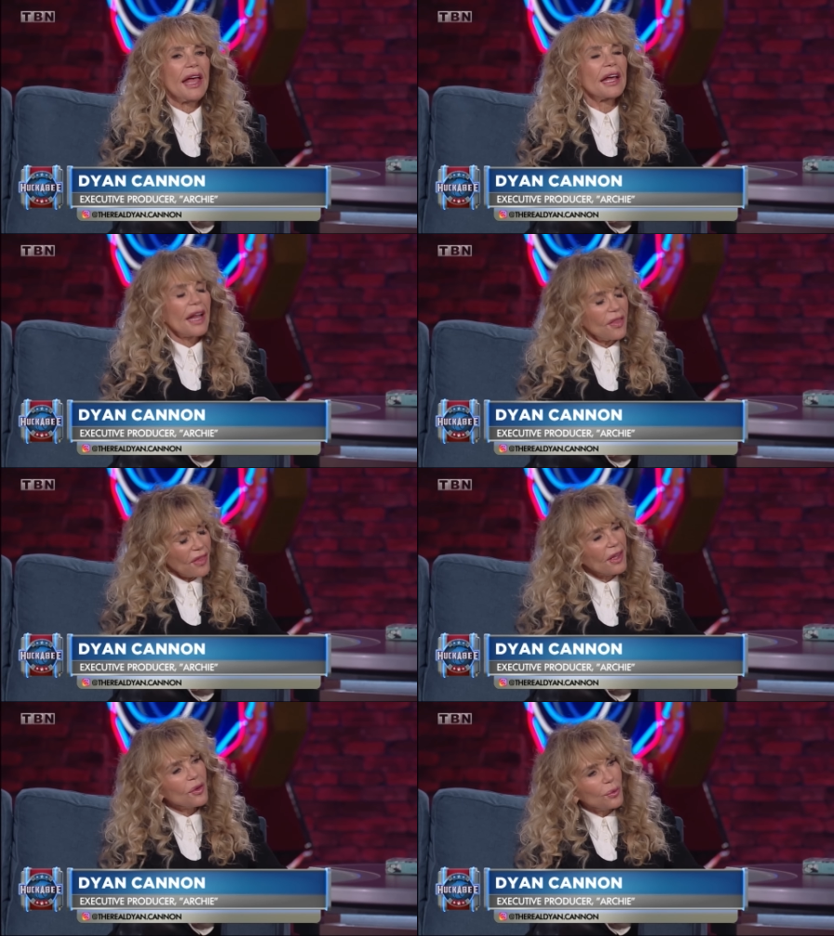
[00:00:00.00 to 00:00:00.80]
And I
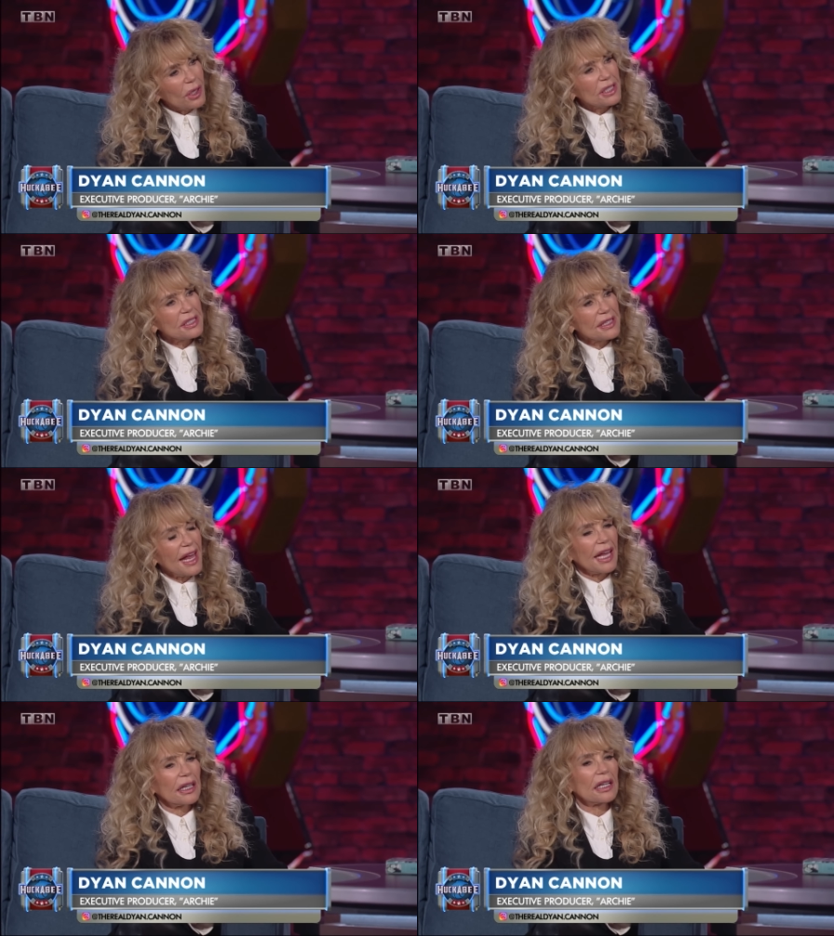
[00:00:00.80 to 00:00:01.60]
think it was
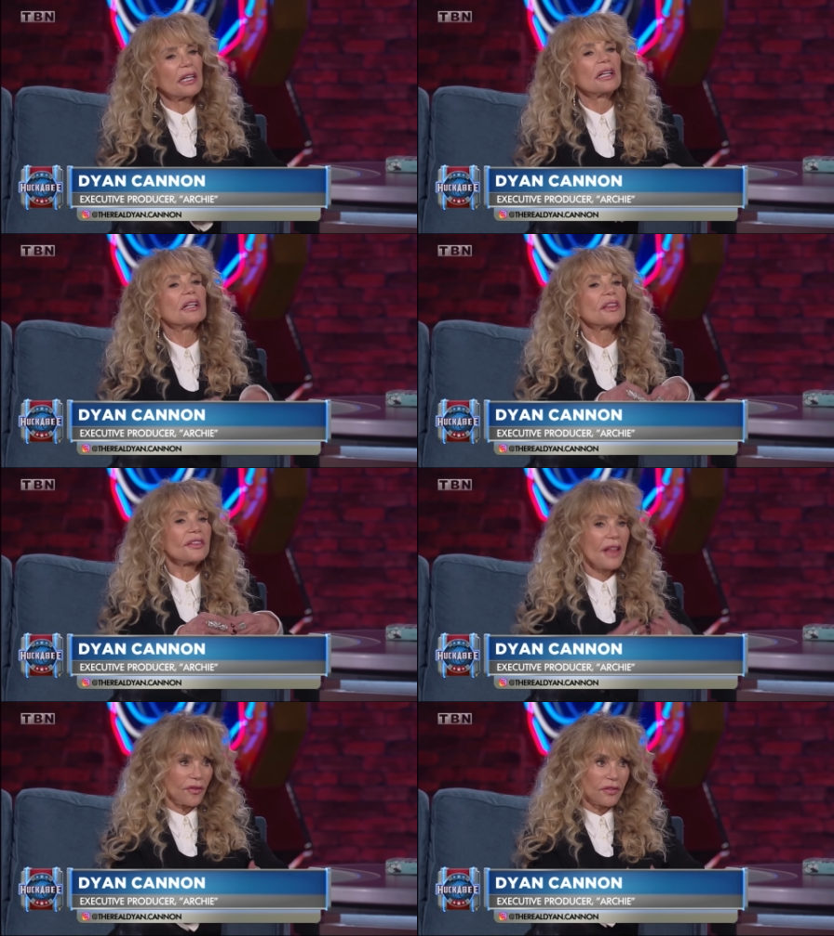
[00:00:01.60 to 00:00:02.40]
that
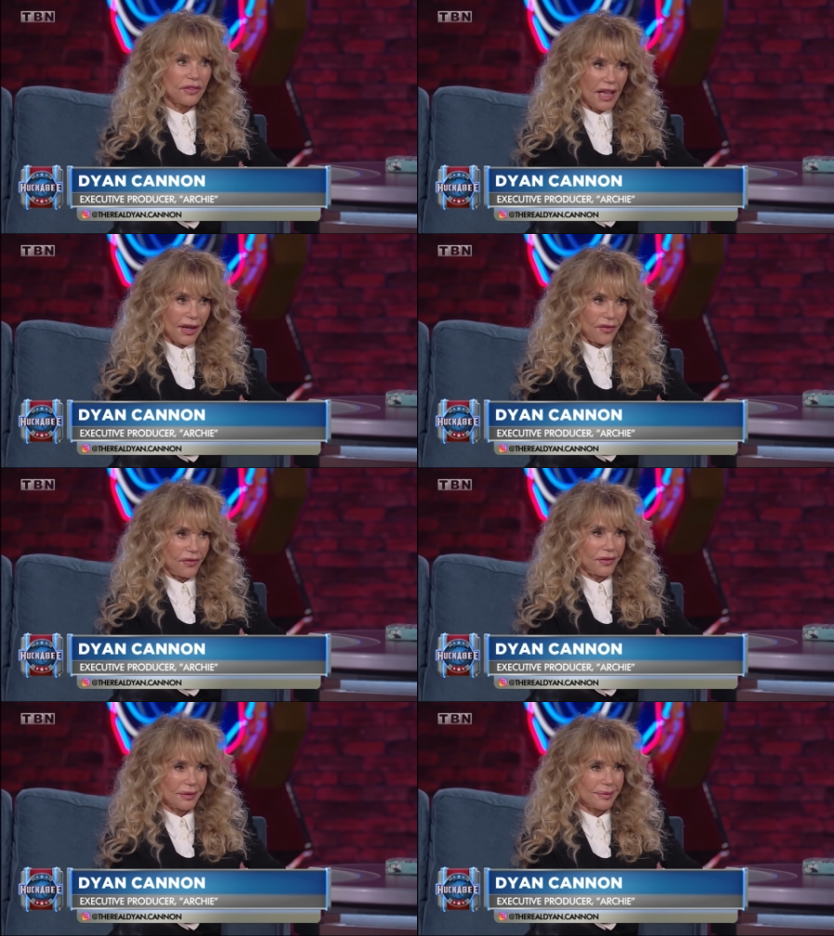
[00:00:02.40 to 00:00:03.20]
love of life.